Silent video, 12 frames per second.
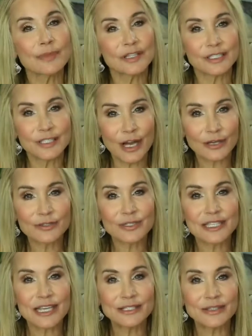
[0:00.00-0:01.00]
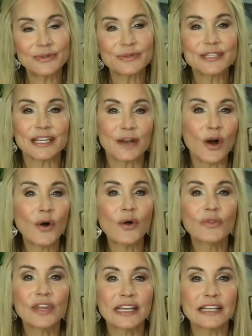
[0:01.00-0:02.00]
about the doctors they used and
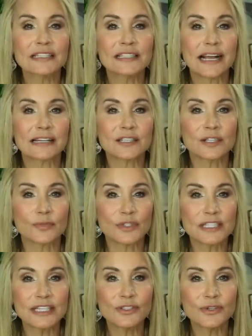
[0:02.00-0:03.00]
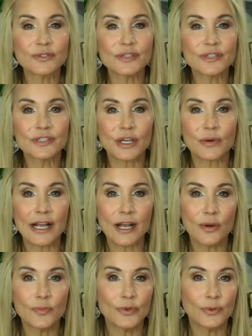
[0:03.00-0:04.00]
all the ins and outs of the procedures. So I
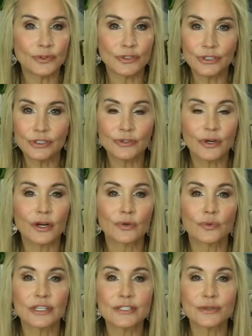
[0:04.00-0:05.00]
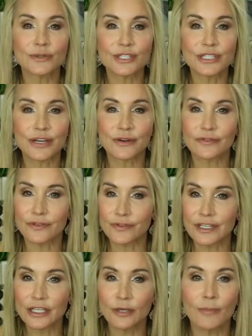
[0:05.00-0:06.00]
hope you will do your own research there if you
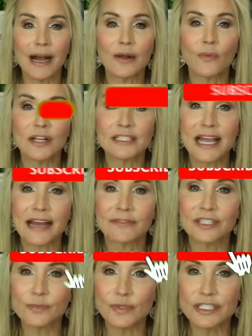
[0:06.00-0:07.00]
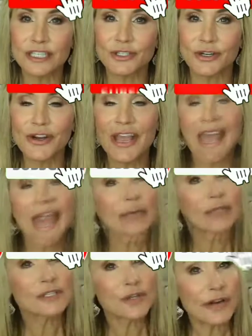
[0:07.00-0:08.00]
think you might want to have this procedure. And I
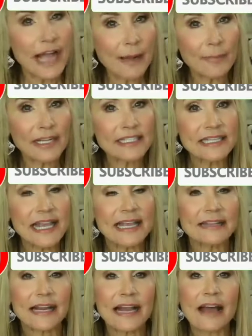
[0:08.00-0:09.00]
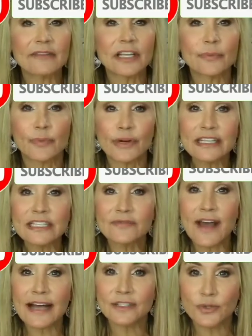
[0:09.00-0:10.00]
will start out by saying that having a breast
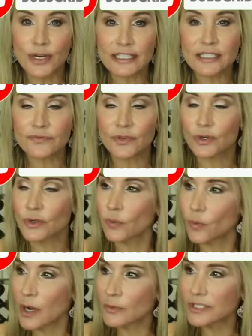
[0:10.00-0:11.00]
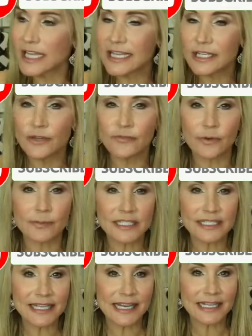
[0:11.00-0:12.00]
fat transfer won't take you from a
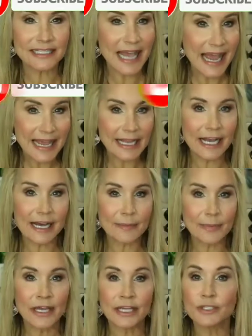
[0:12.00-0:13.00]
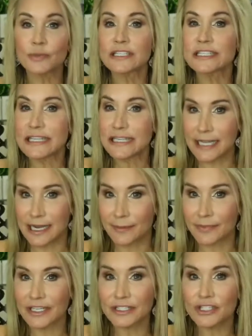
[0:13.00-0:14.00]
size A cup to a D
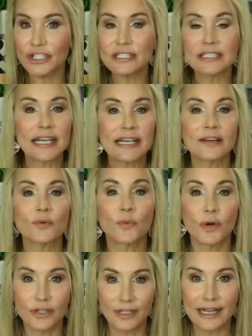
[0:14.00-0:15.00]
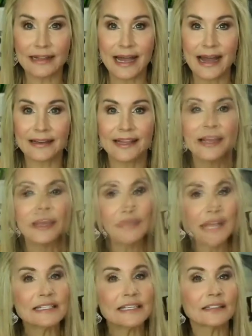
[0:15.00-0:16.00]
cup. It just can't work like that.
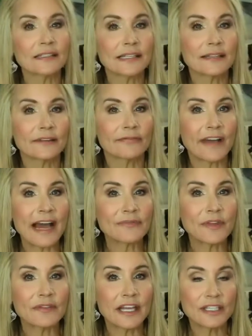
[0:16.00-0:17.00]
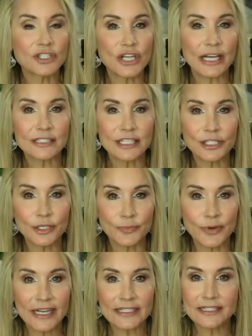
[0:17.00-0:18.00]
Basically, the fat that they inject in your
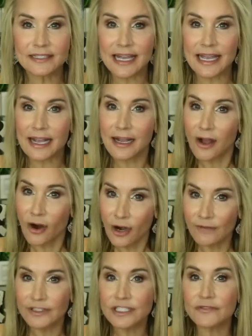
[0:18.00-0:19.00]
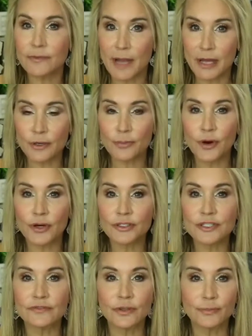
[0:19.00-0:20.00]
breasts, they harvest from other
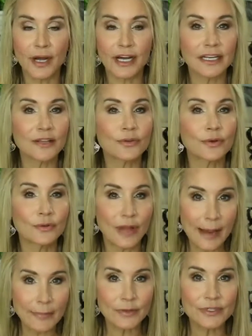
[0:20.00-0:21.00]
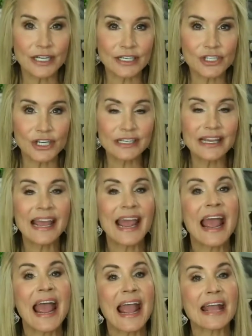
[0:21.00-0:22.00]
parts of your body through liposuction.
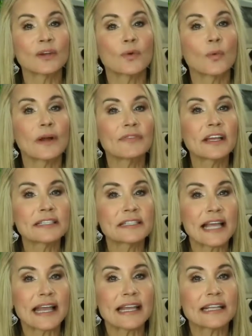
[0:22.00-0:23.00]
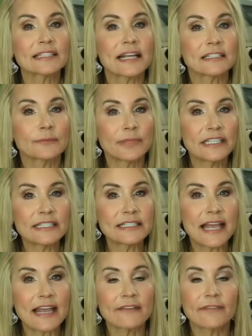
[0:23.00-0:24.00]
And what they say is that to be
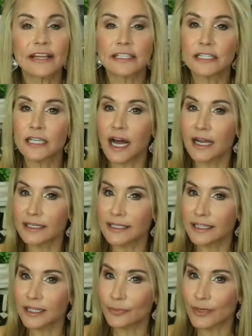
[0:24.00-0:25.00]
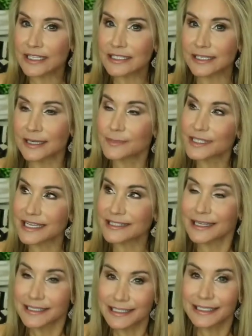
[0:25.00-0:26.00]
safe and to not get the breast lumps, as
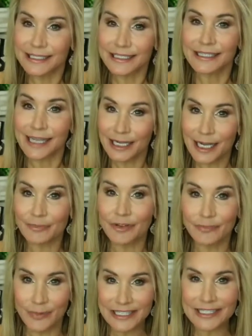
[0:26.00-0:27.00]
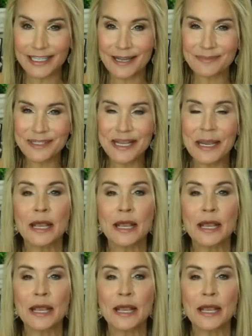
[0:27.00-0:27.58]
I did get a couple of breast lumps,